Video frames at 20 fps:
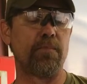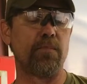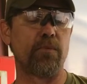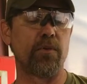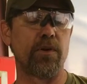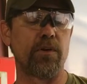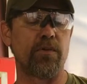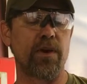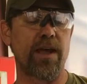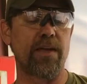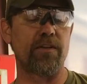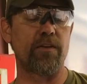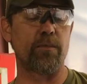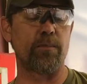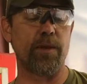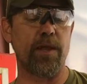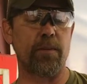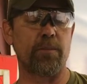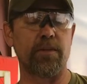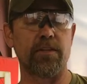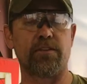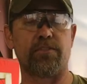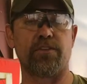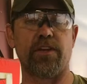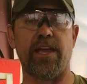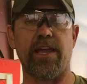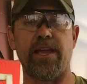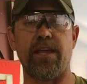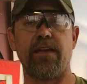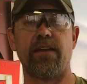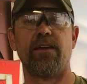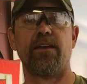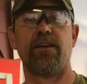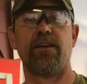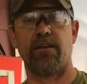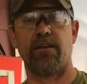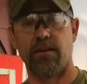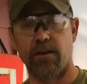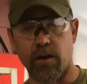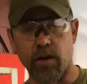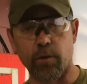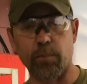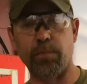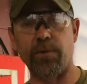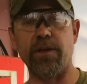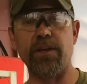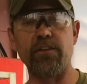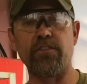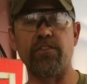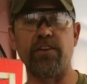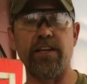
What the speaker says: We'd rather be able to say our piece